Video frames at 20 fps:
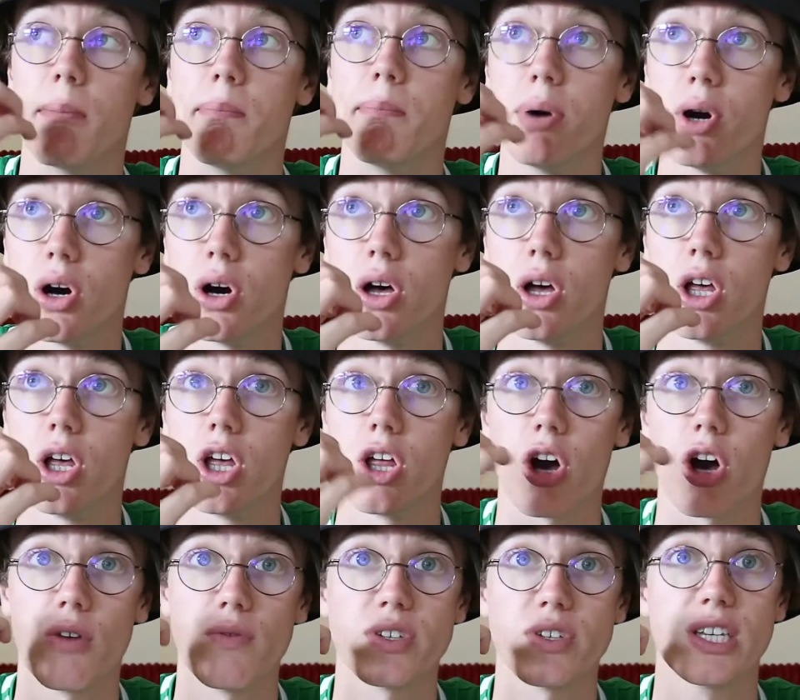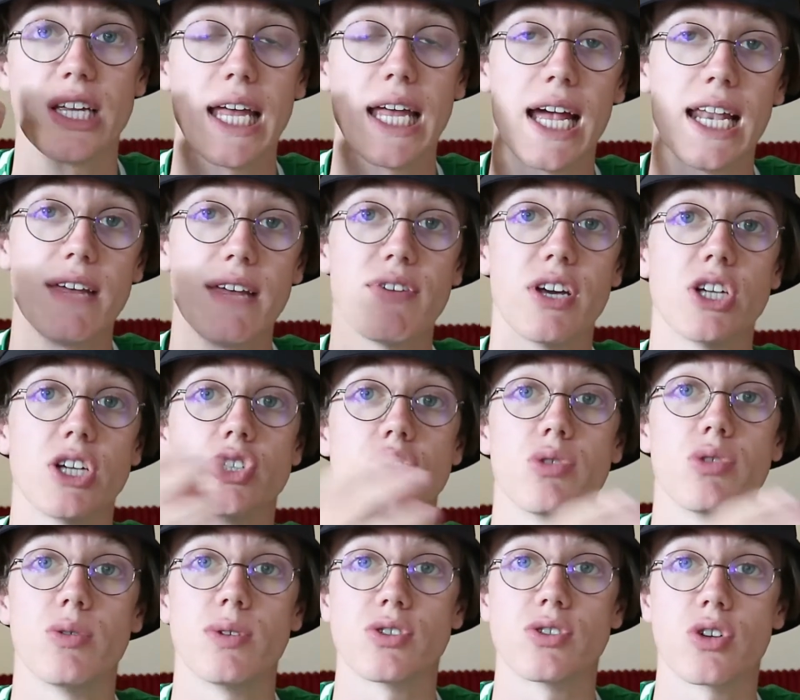But obviously Olivier
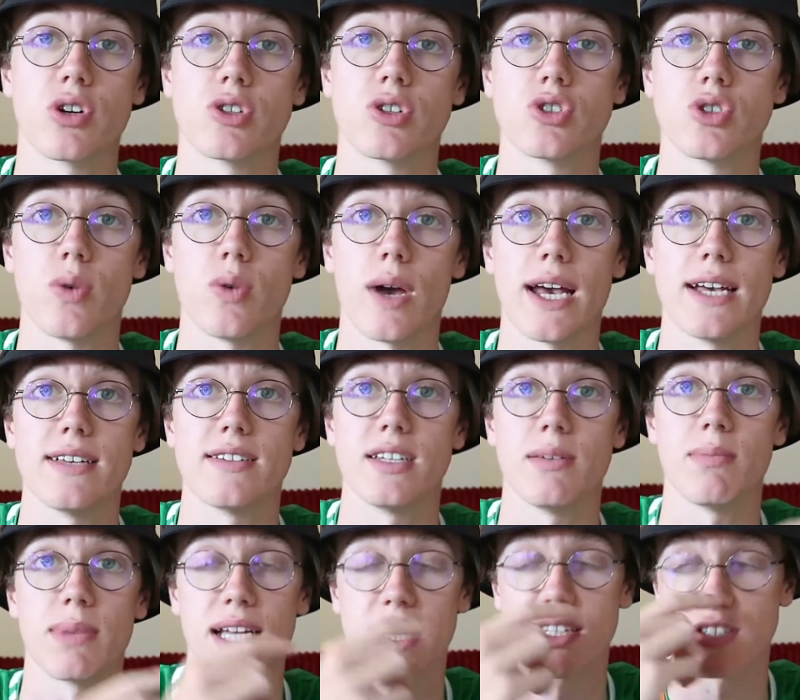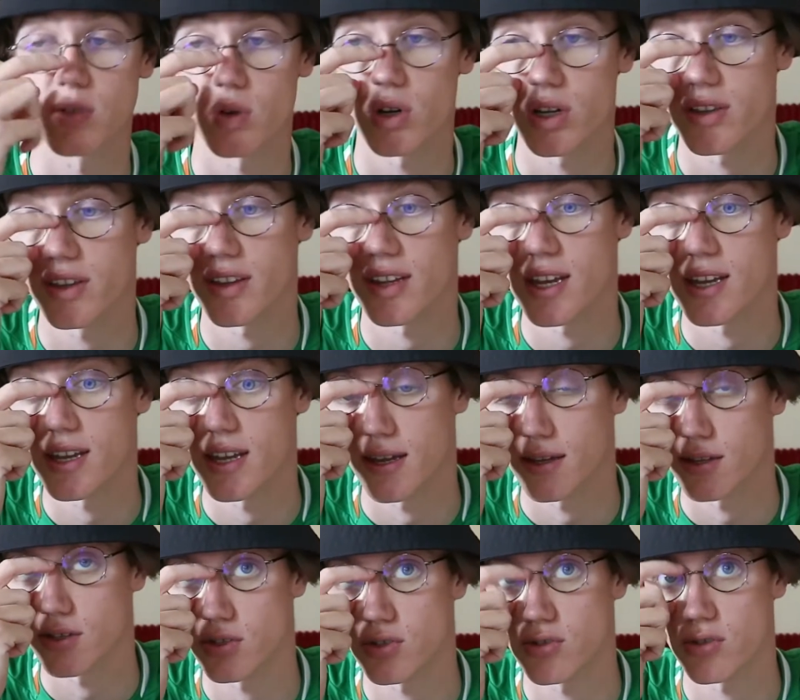Giroud has gone to AC Milan, so I think they need a
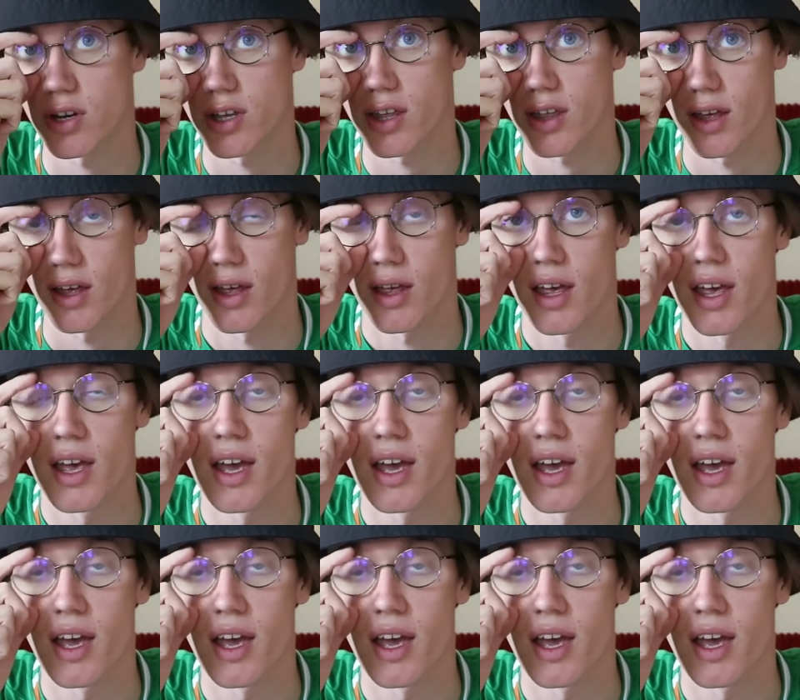striker.